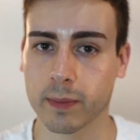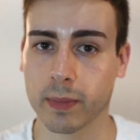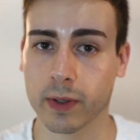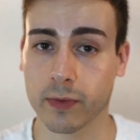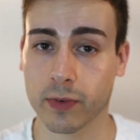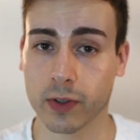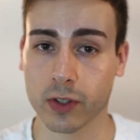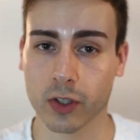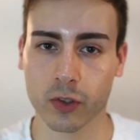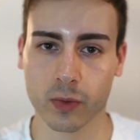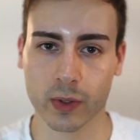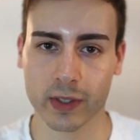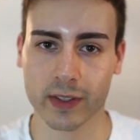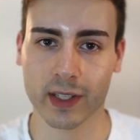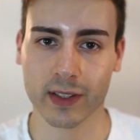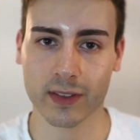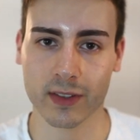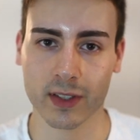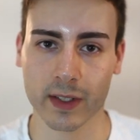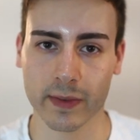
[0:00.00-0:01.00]
But for those with
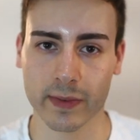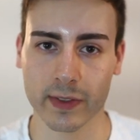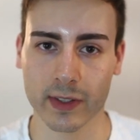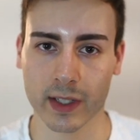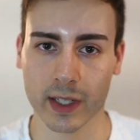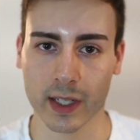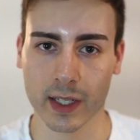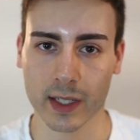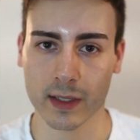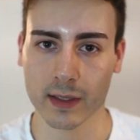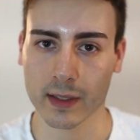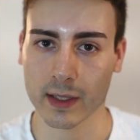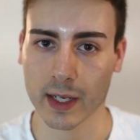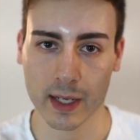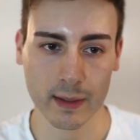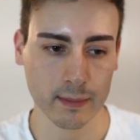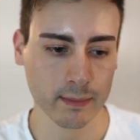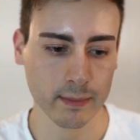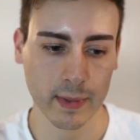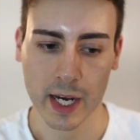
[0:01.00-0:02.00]
sensitive skin,
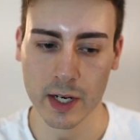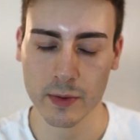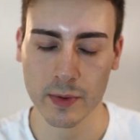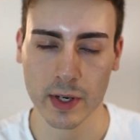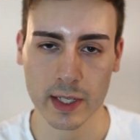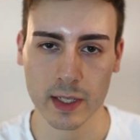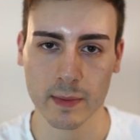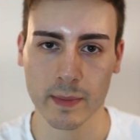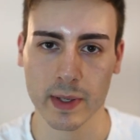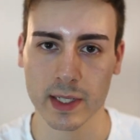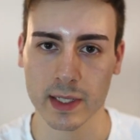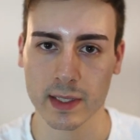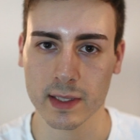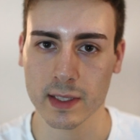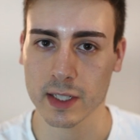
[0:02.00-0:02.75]
I'd recommend it.